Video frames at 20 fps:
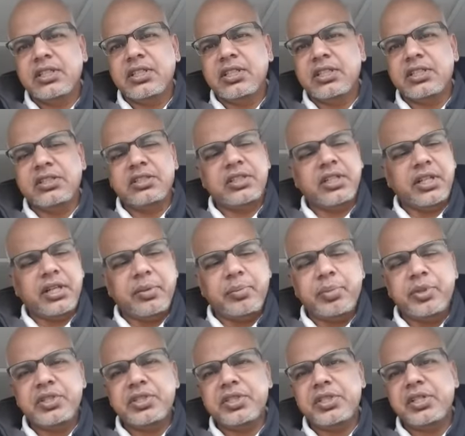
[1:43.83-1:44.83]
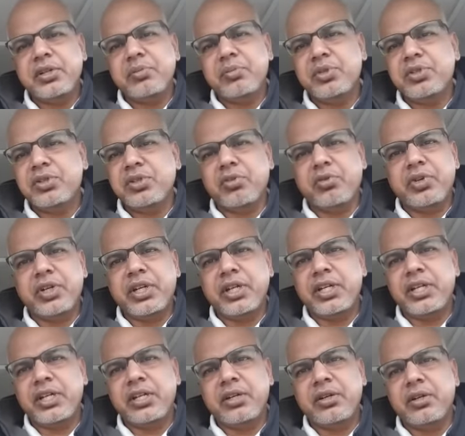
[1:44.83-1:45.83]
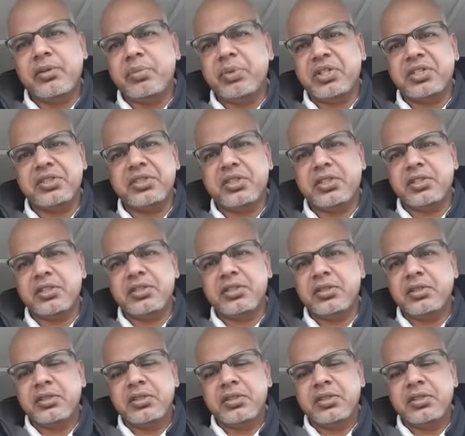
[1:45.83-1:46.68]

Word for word: That is, A P C M is outdated person.